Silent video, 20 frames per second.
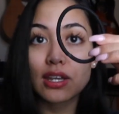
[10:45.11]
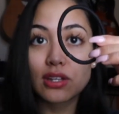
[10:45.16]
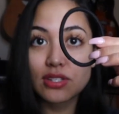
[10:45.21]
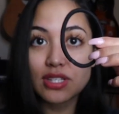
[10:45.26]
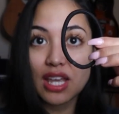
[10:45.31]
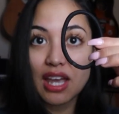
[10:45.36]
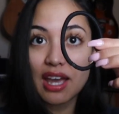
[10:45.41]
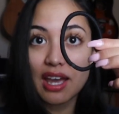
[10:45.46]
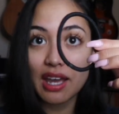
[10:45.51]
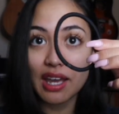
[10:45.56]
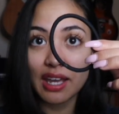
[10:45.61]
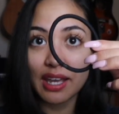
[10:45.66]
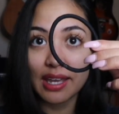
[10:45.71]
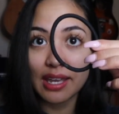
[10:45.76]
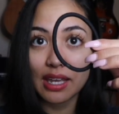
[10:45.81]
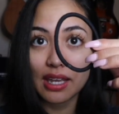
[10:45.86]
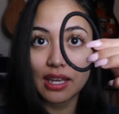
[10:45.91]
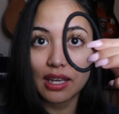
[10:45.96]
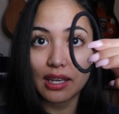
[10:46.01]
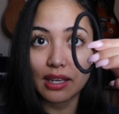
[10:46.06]
Hair
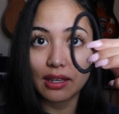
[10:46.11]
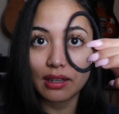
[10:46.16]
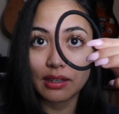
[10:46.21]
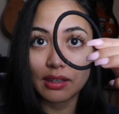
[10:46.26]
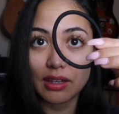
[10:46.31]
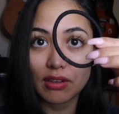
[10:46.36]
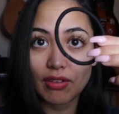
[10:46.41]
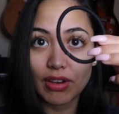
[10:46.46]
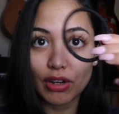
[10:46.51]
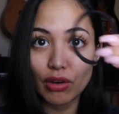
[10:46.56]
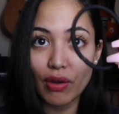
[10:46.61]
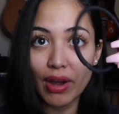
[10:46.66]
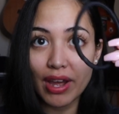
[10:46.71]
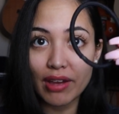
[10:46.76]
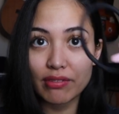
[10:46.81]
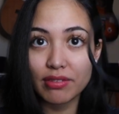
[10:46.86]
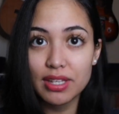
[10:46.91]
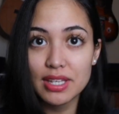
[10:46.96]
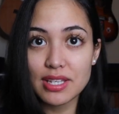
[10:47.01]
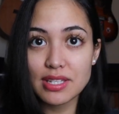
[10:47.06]
tie! If I don't
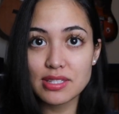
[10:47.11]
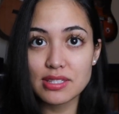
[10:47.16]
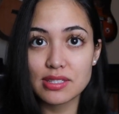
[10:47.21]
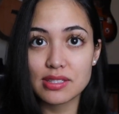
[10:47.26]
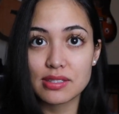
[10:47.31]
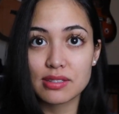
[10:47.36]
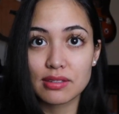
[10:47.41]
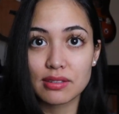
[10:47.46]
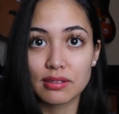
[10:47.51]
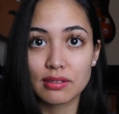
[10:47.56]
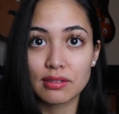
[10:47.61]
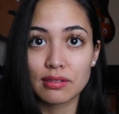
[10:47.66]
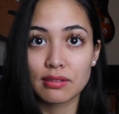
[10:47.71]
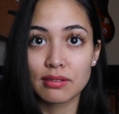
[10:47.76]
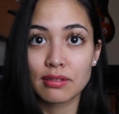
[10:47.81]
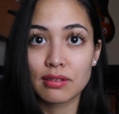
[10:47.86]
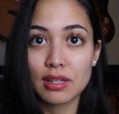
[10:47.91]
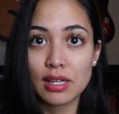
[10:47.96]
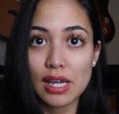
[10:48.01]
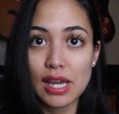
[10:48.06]
have this,
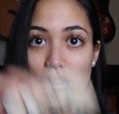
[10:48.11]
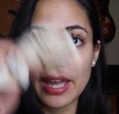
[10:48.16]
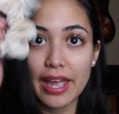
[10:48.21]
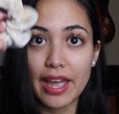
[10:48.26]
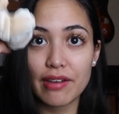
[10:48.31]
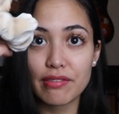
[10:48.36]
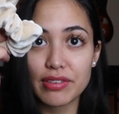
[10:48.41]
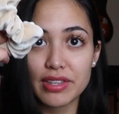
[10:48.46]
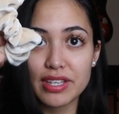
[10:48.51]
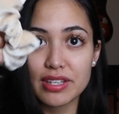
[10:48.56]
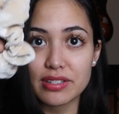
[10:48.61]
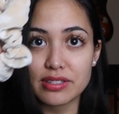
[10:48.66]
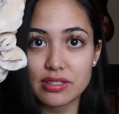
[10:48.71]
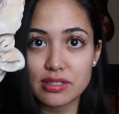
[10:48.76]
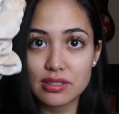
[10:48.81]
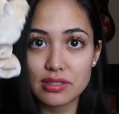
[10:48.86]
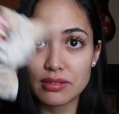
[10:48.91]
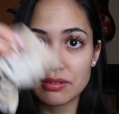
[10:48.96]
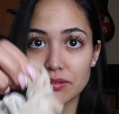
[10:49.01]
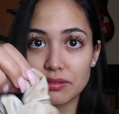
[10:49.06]
I have this.
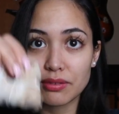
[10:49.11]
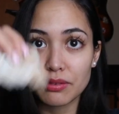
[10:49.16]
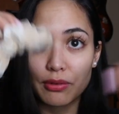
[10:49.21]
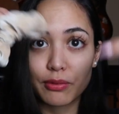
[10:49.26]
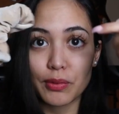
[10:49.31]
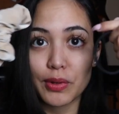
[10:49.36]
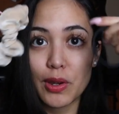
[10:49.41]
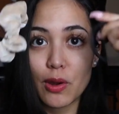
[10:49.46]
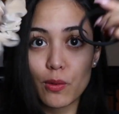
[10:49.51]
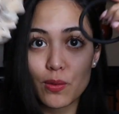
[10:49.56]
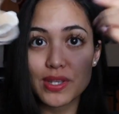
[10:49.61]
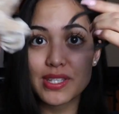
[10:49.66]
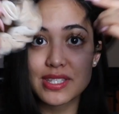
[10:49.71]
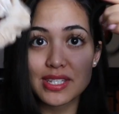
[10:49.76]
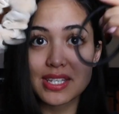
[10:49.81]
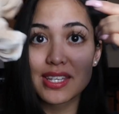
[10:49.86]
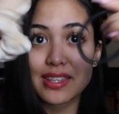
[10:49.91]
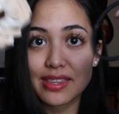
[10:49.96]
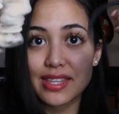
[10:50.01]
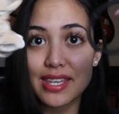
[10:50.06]
We always
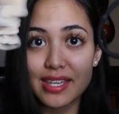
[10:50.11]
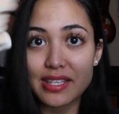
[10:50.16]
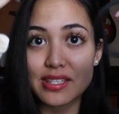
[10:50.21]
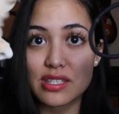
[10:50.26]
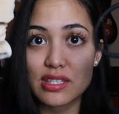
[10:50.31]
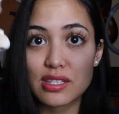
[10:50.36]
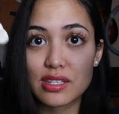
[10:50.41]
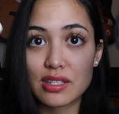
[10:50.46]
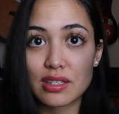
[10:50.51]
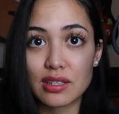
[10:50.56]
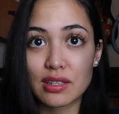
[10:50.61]
need these.